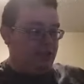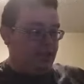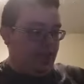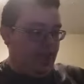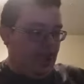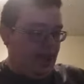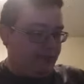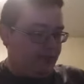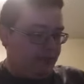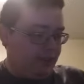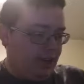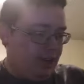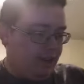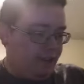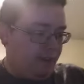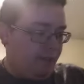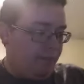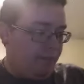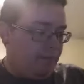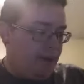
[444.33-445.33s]
have to kind
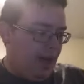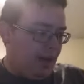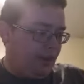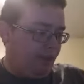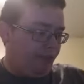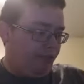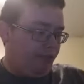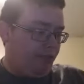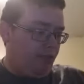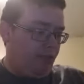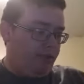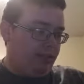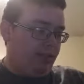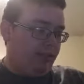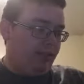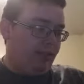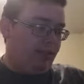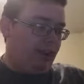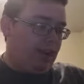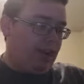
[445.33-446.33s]
of go back and forth
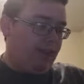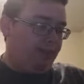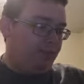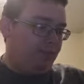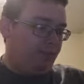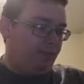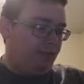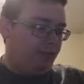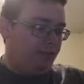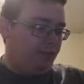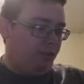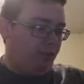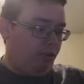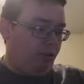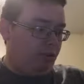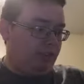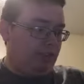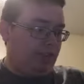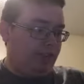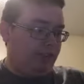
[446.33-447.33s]
in time to
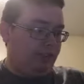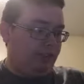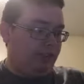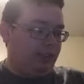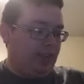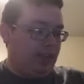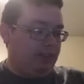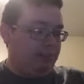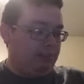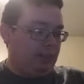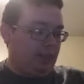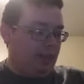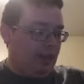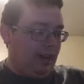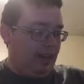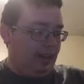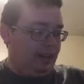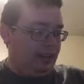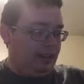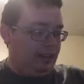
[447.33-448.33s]
restore like the
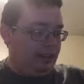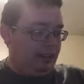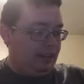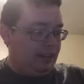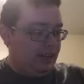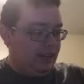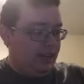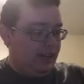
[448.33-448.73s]
timeline